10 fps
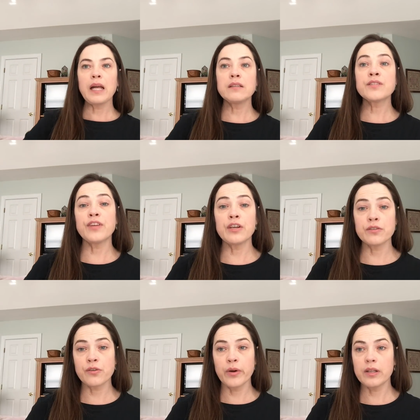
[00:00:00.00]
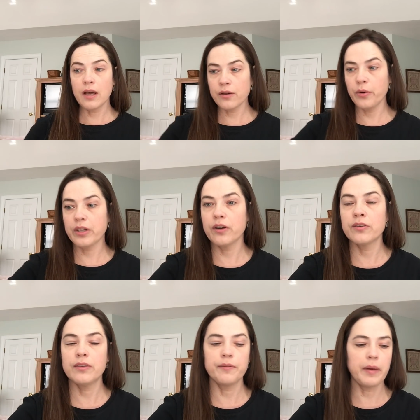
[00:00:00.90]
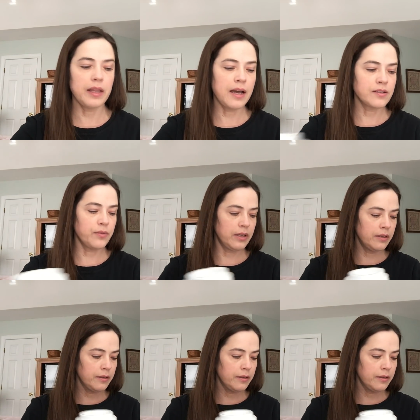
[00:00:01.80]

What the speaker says: This video is going a lot quicker than my last one.